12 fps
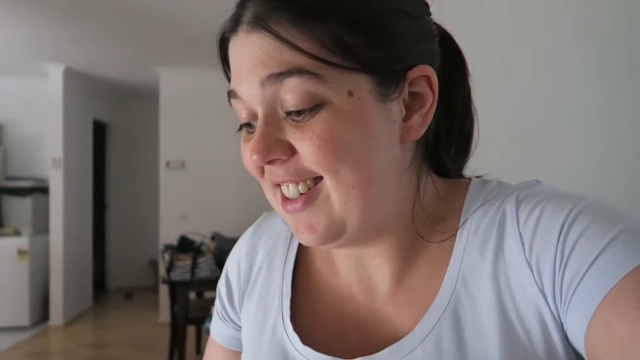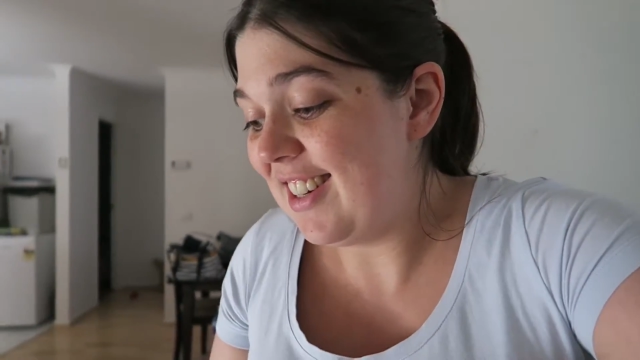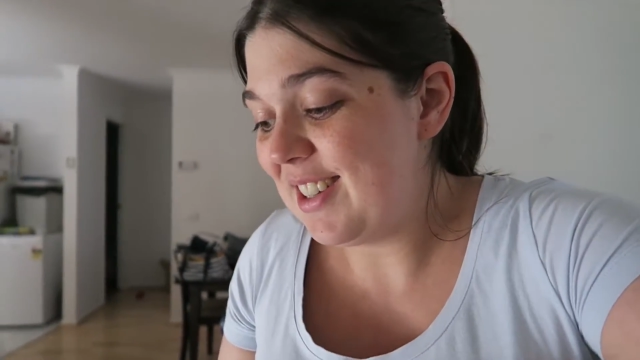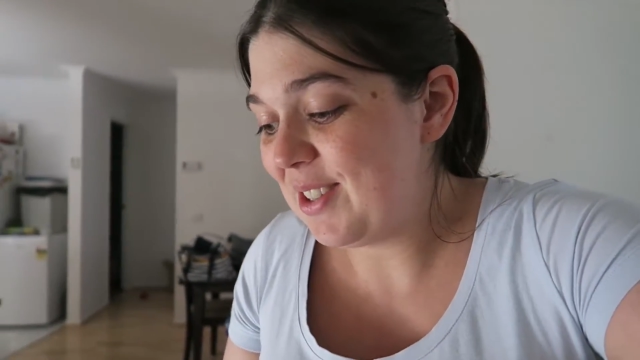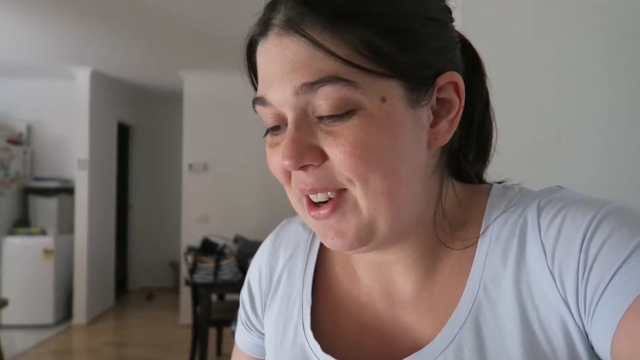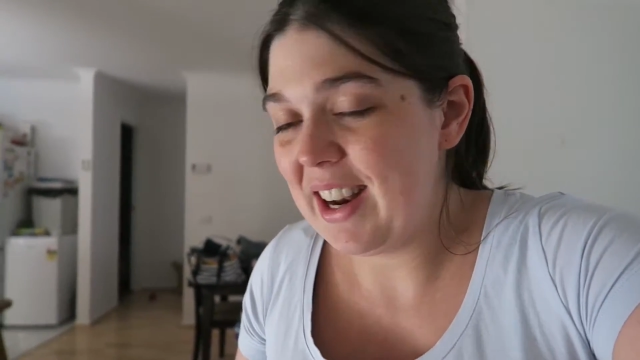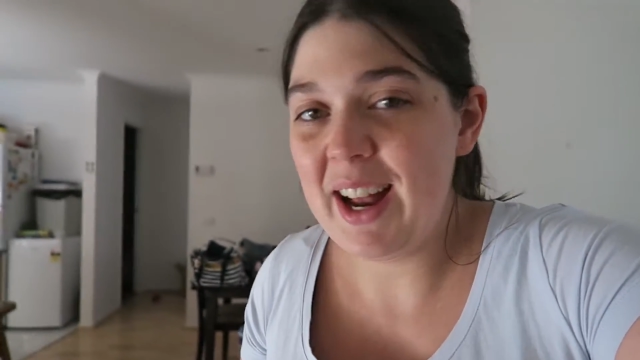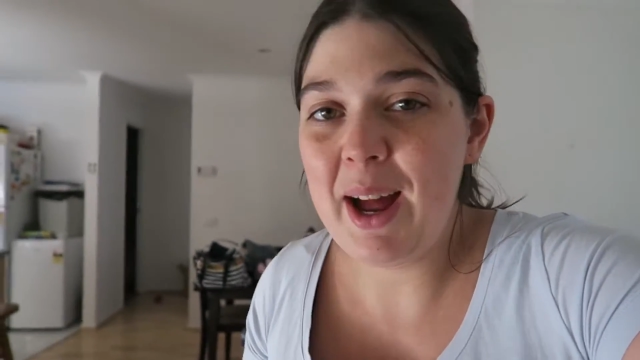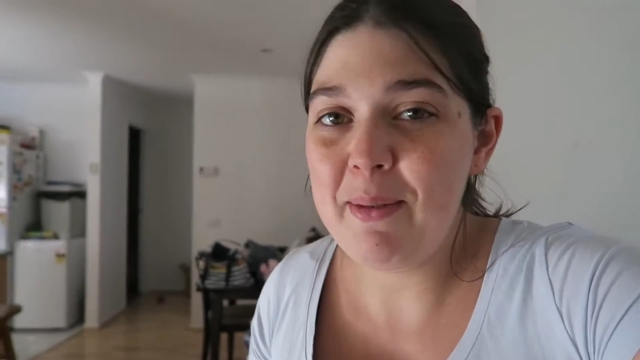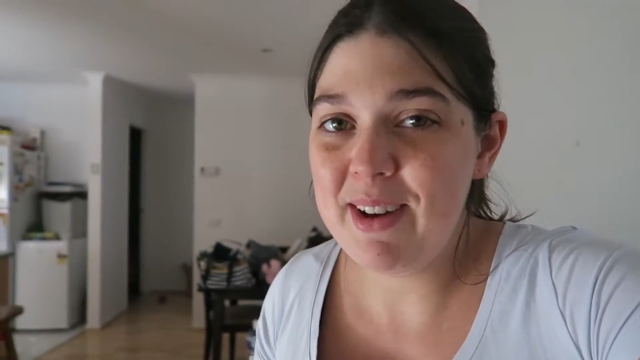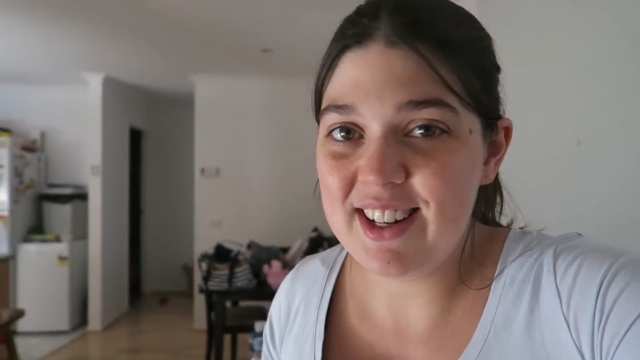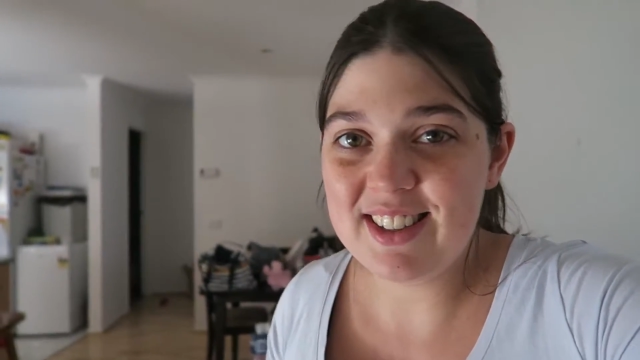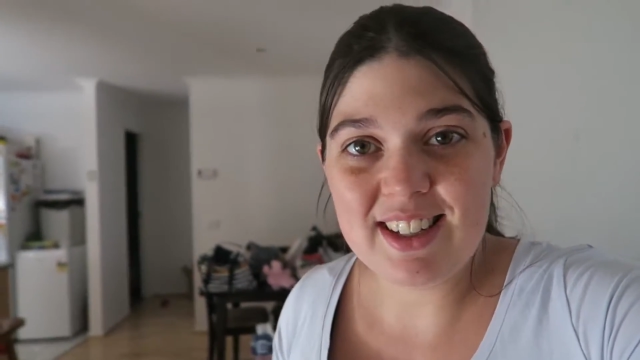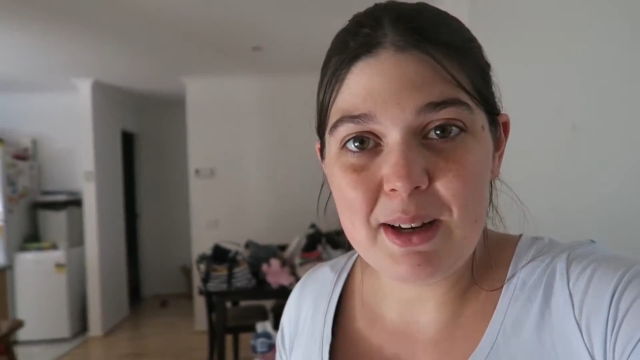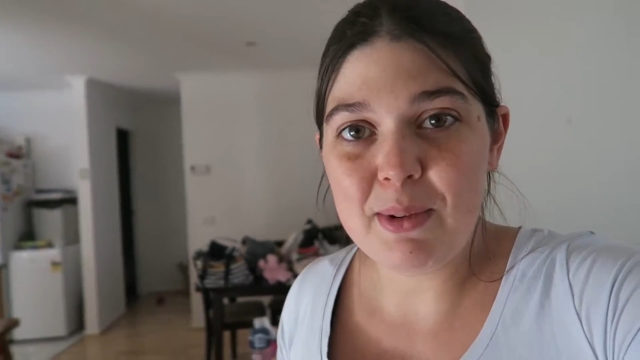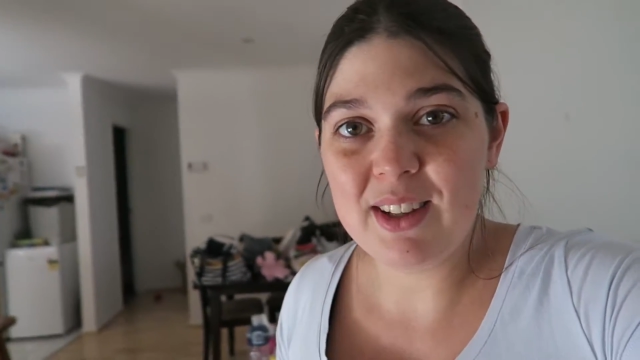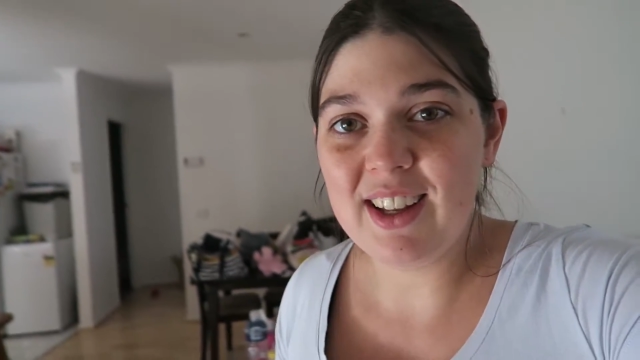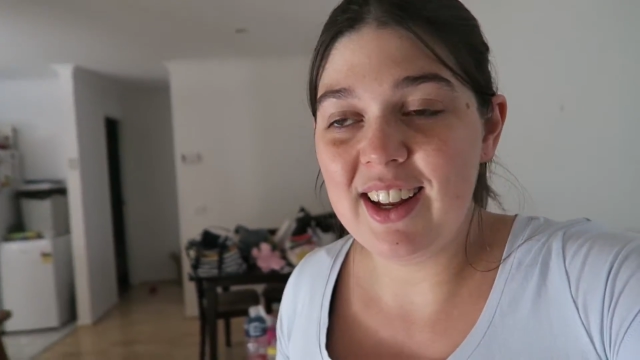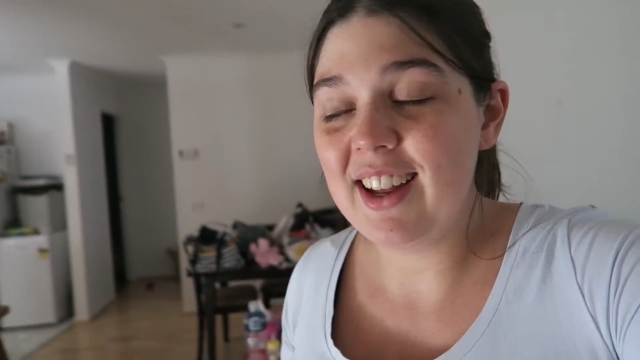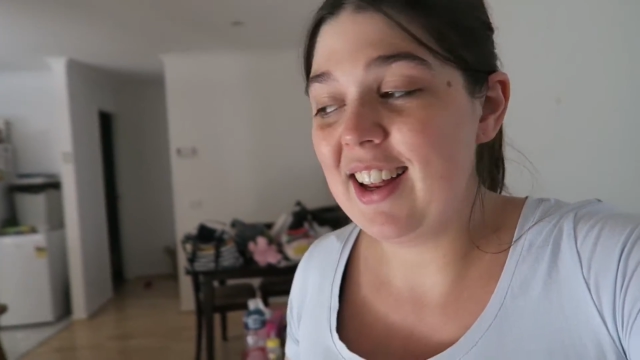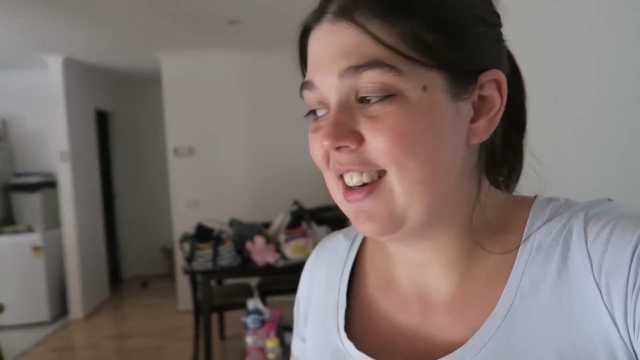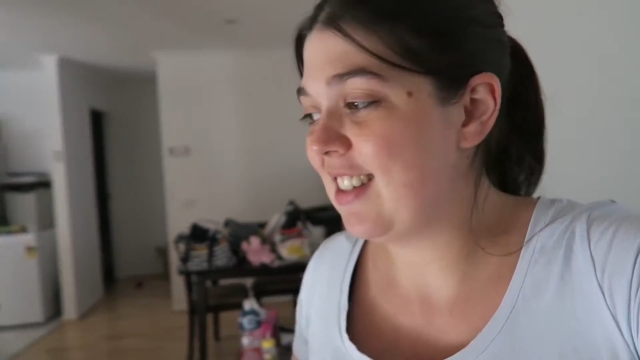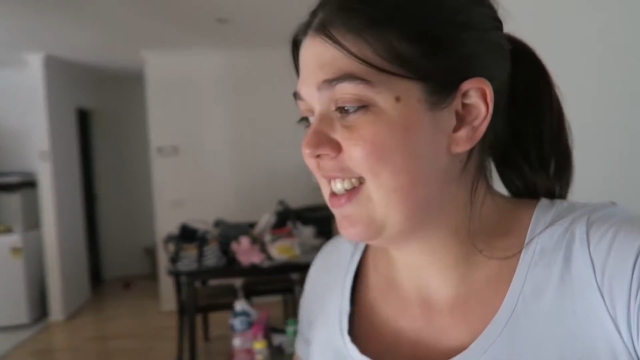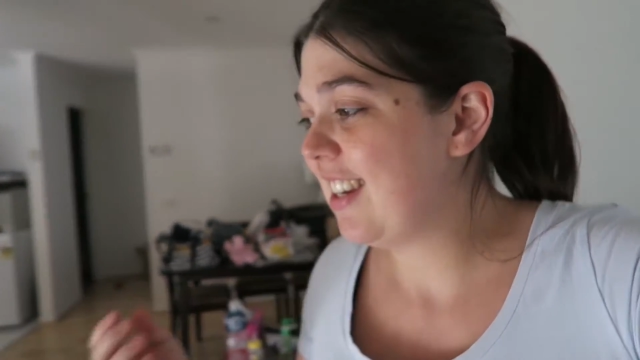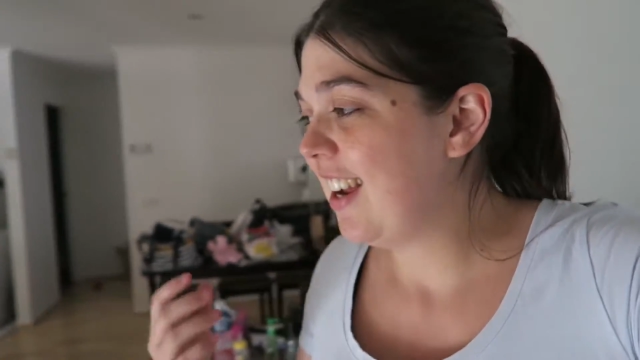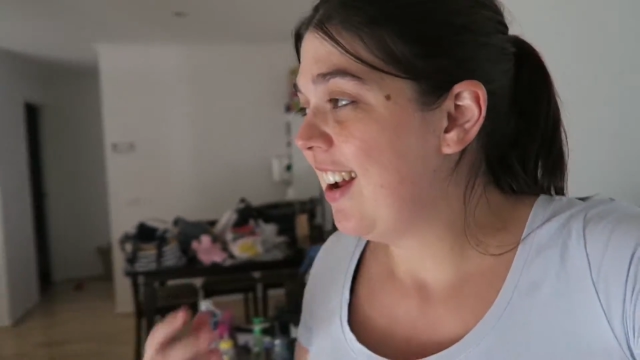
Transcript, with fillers: she's quite happy to sleep in there, and